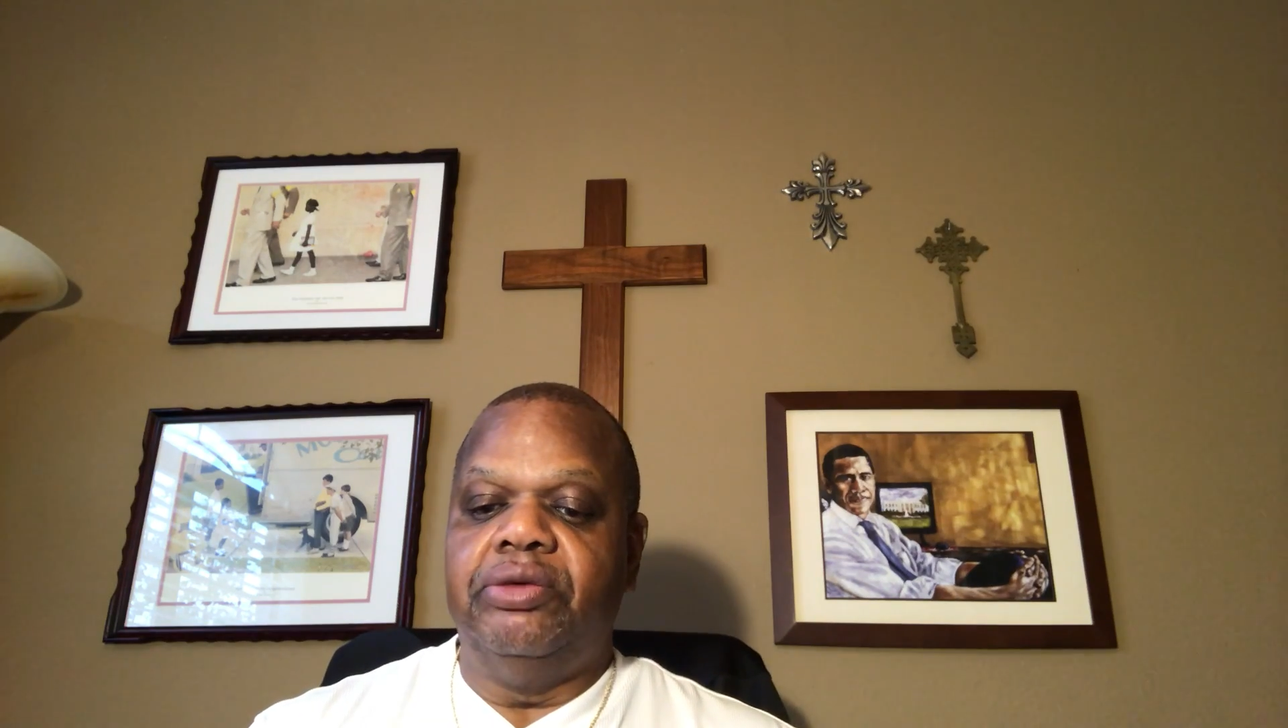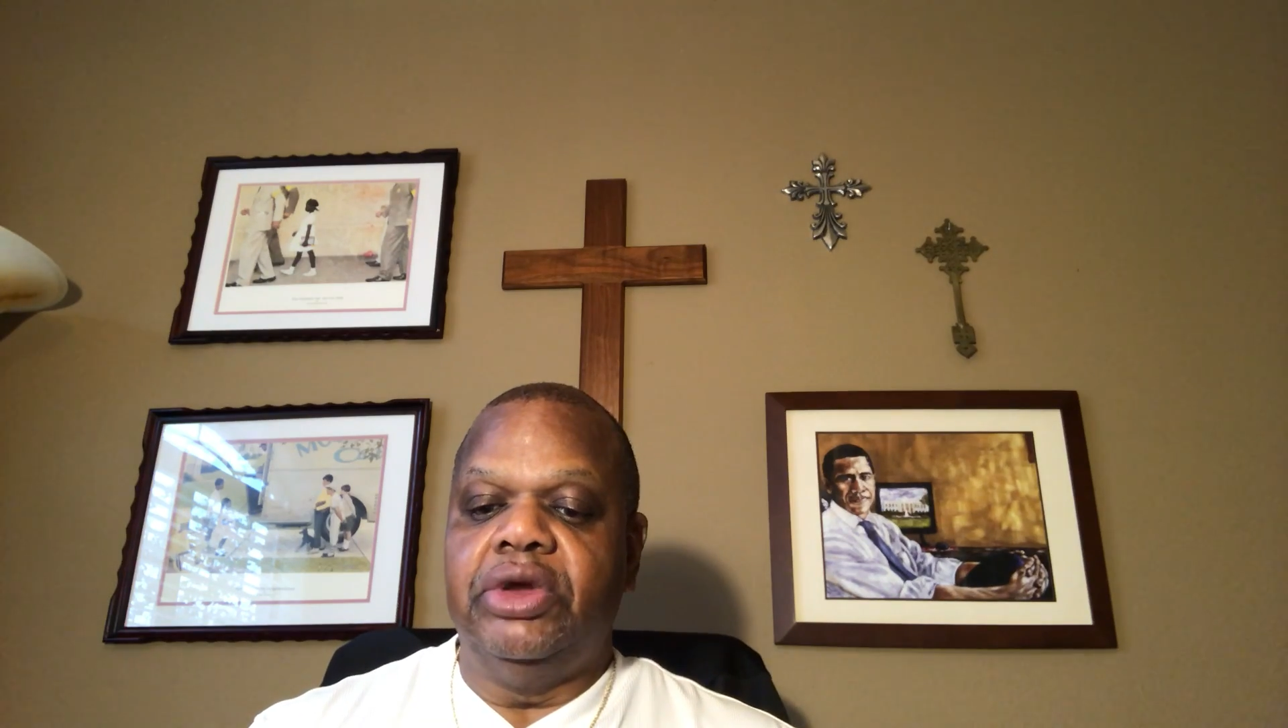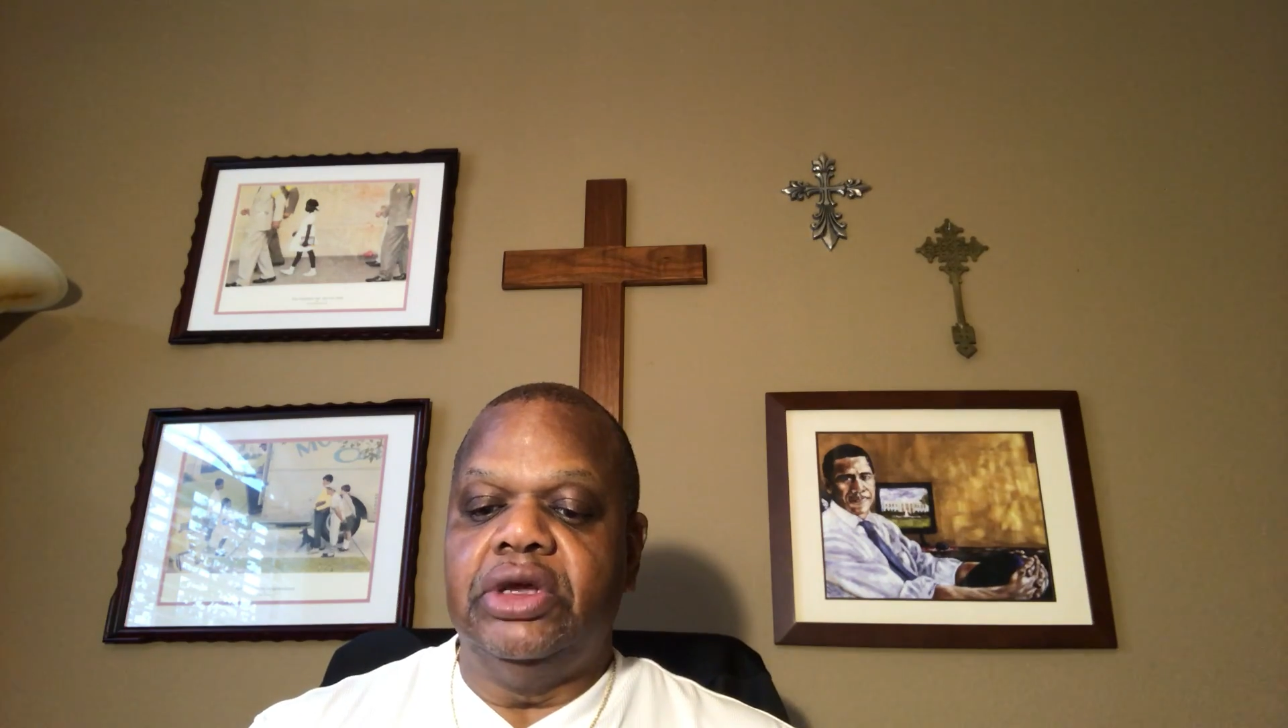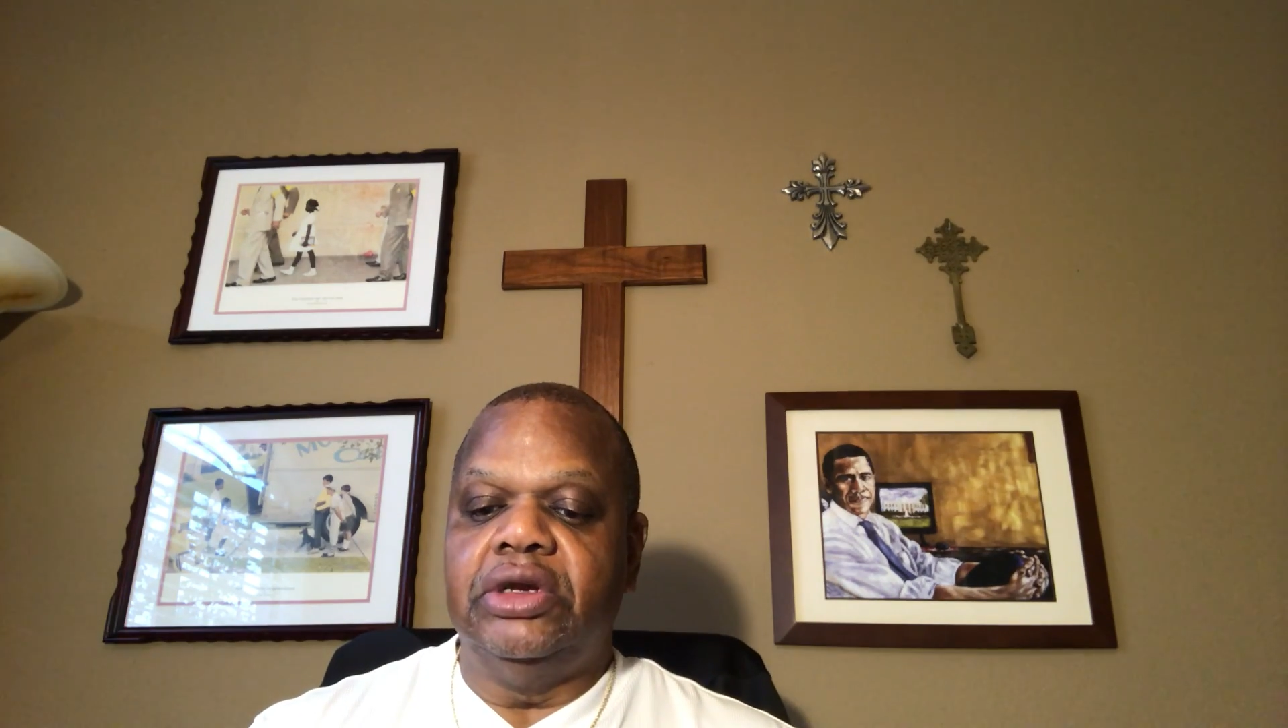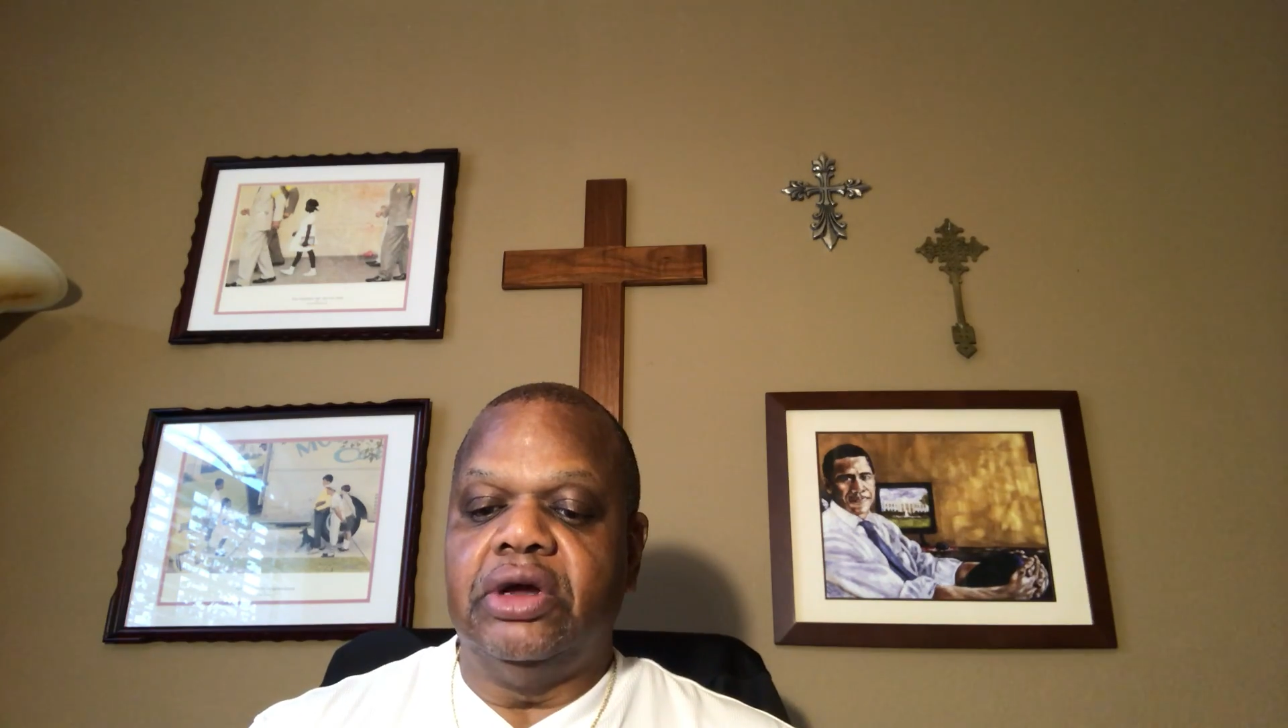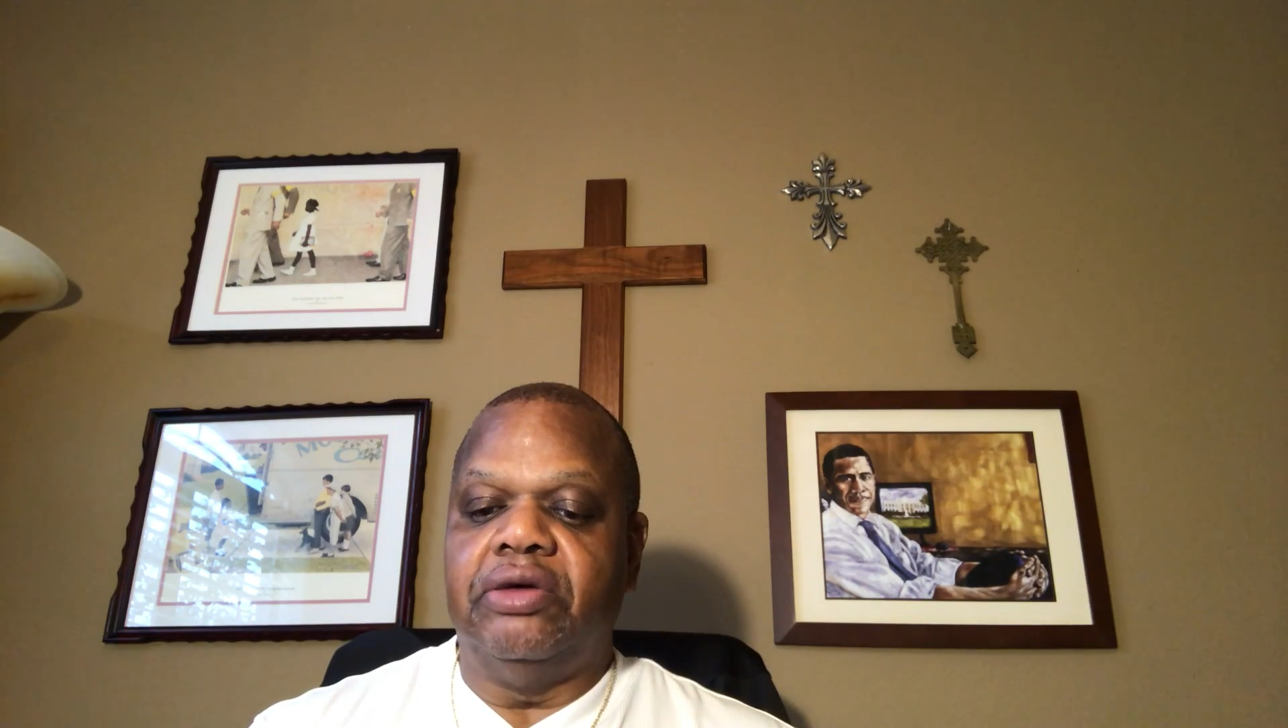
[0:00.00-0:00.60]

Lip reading: read